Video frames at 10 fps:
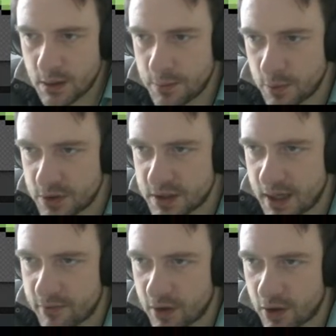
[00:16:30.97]
But we should
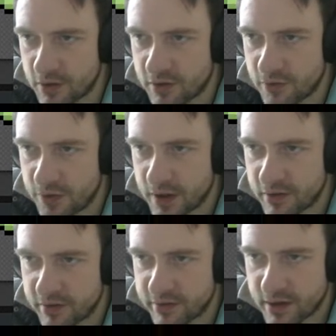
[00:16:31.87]
have lots of
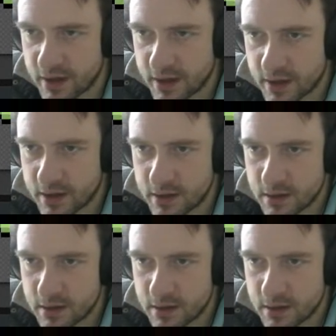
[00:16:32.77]
this, like,